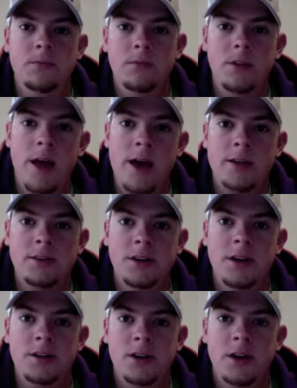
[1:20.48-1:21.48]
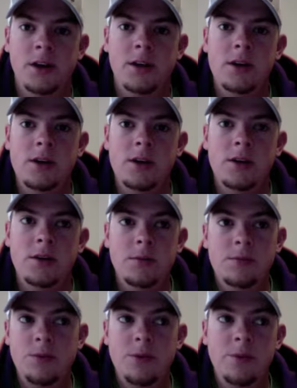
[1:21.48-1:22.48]
class, and it's a
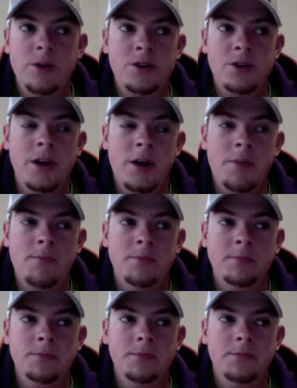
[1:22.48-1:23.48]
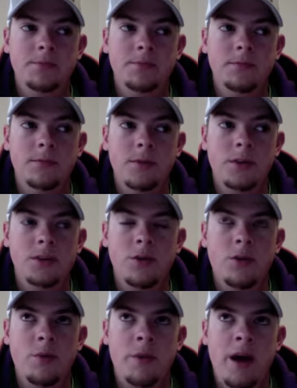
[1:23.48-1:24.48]
pretty much it's
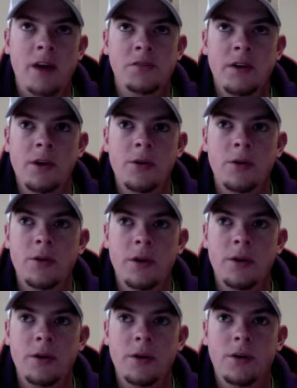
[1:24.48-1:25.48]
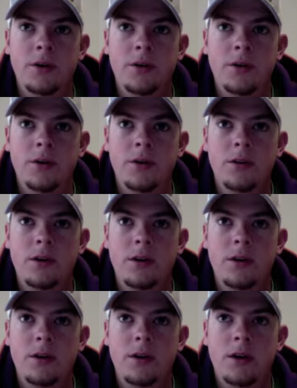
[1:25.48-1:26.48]
either a pass-fail or a
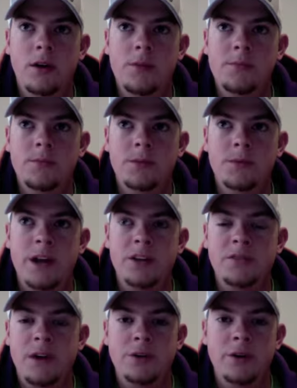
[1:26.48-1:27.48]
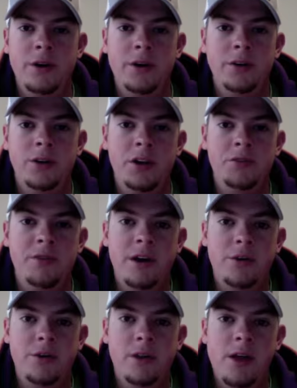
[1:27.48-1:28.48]
satisfactory,
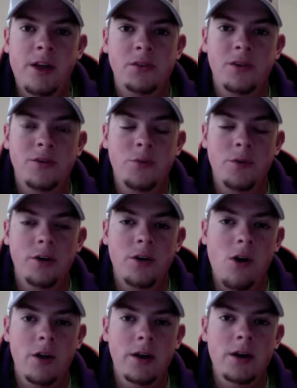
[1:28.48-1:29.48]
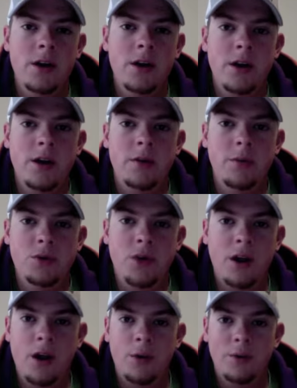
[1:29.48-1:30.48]
unsatisfactory class, whatever you want to call it, but you
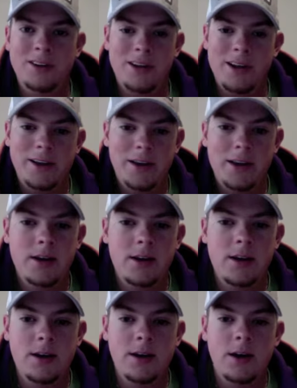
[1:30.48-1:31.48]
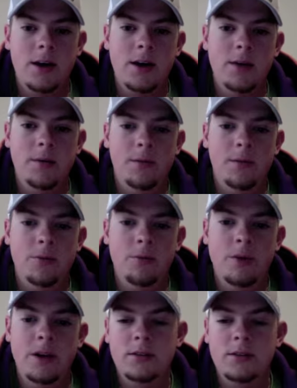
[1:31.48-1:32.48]
cannot retake it. But